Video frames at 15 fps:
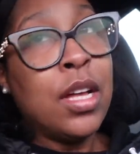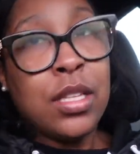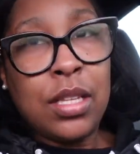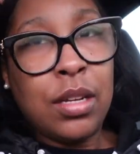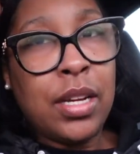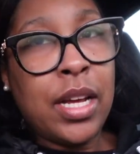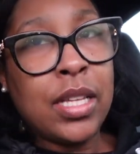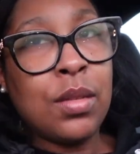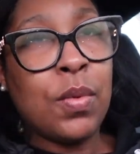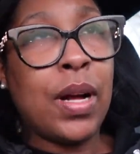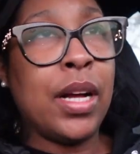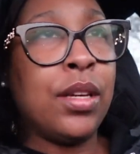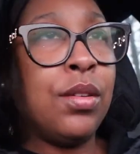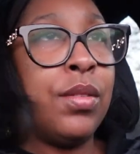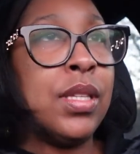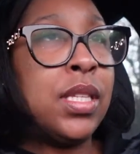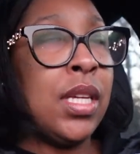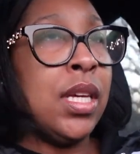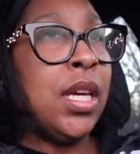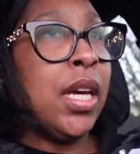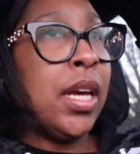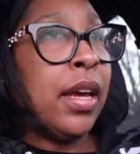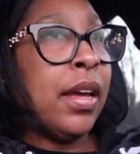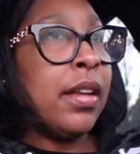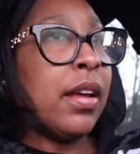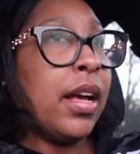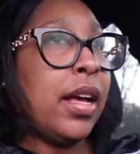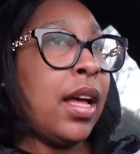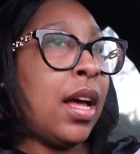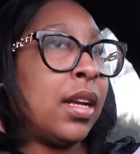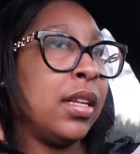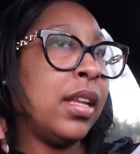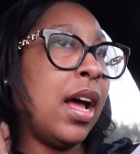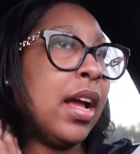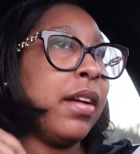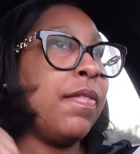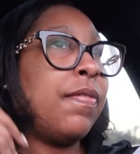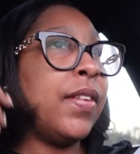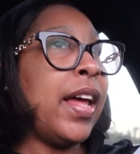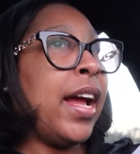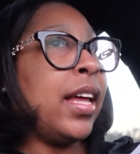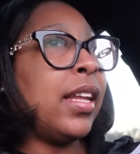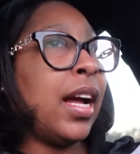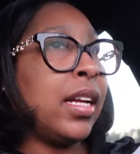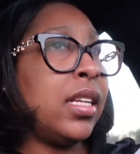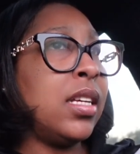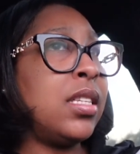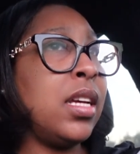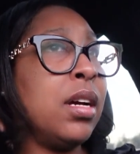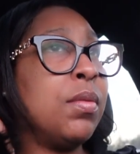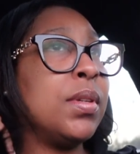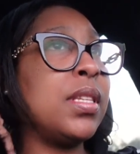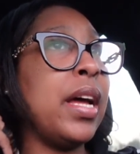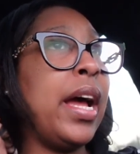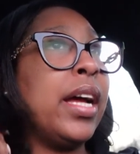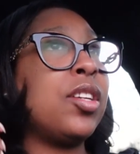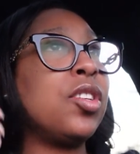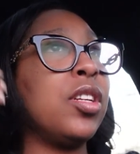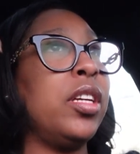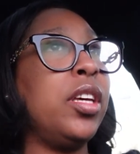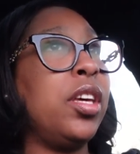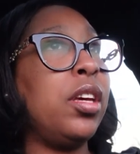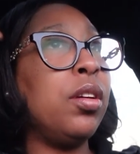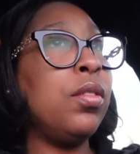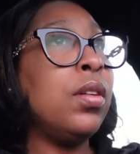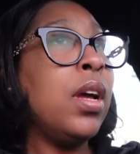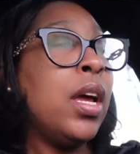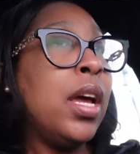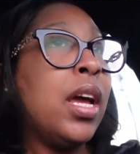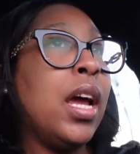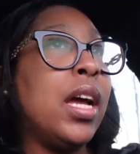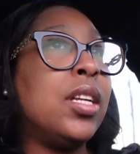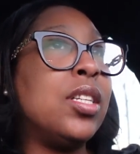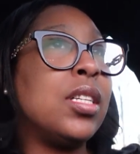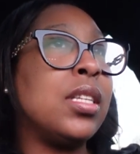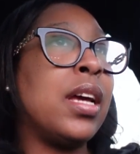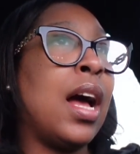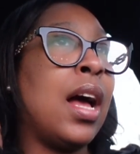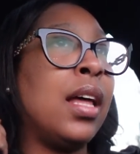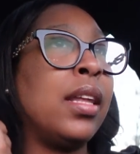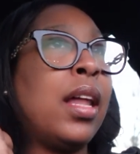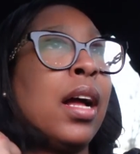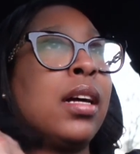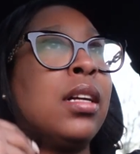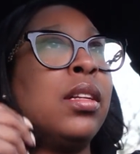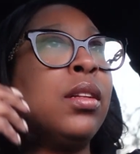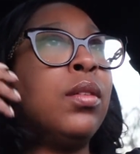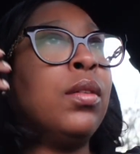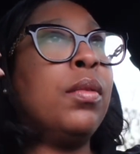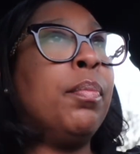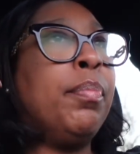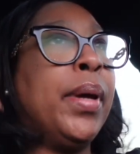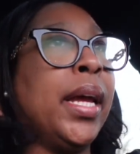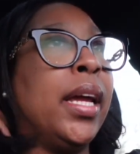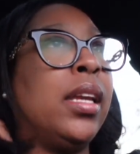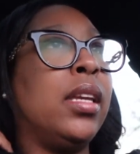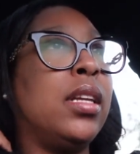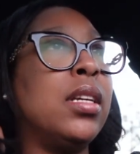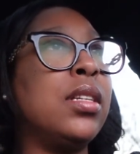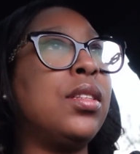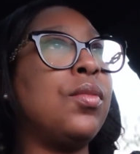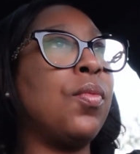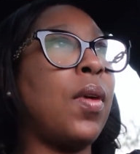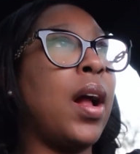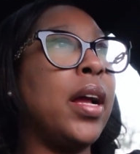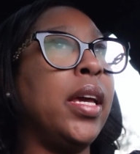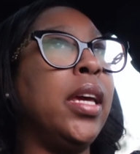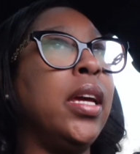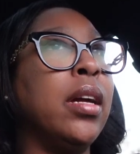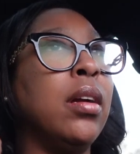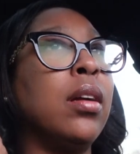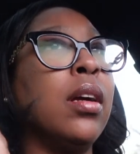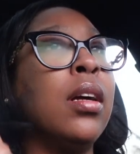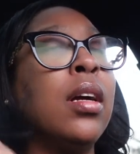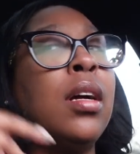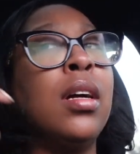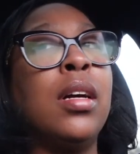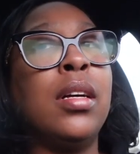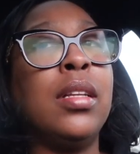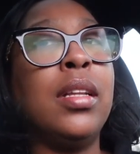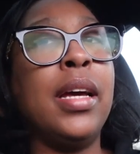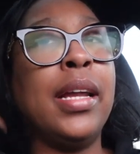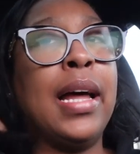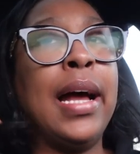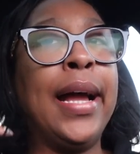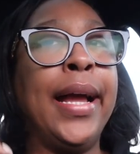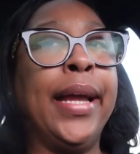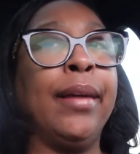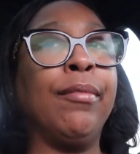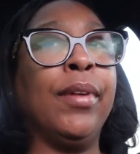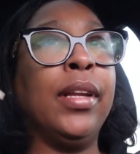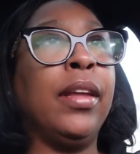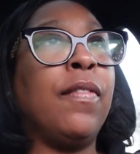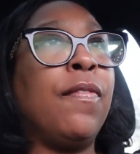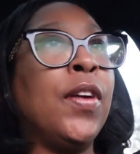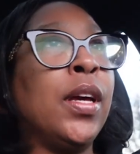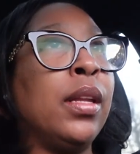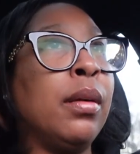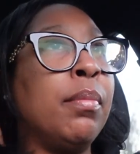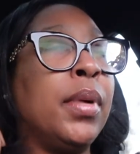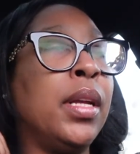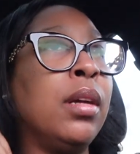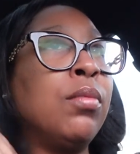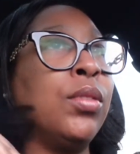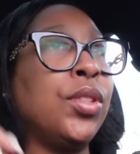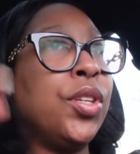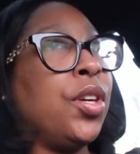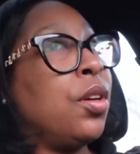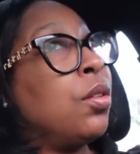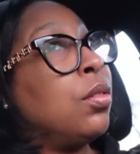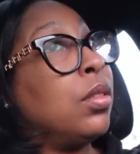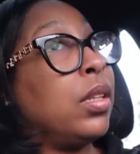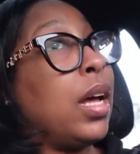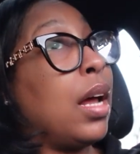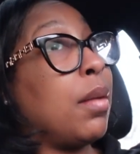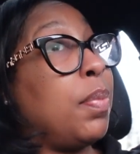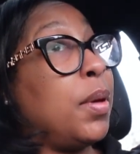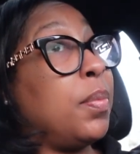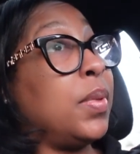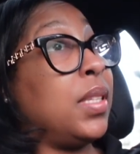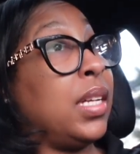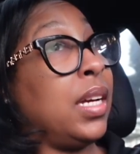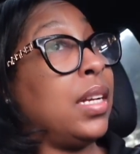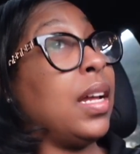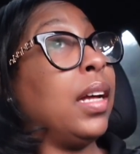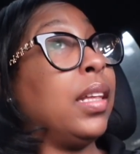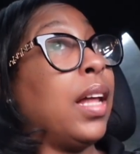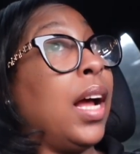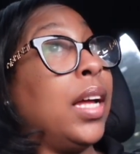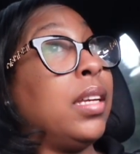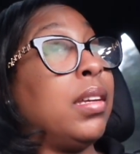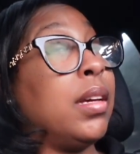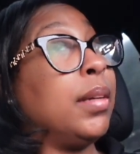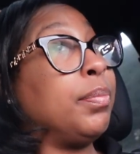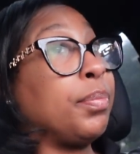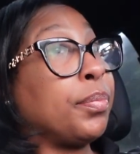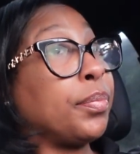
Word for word: So that's why you see it kind of like flat like this. It was actually cute. It just got like a little bentness right here that I ain't really feeling, but it was cute. A lot of people said they liked it.